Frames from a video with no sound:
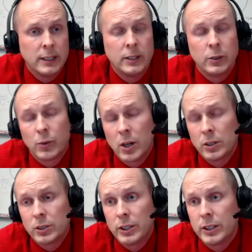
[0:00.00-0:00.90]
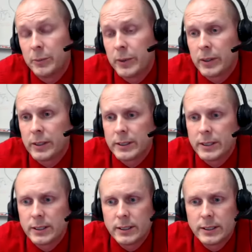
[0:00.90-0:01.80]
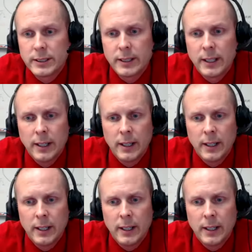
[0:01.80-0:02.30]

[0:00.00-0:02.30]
in neurology, and in Parkinson's disease.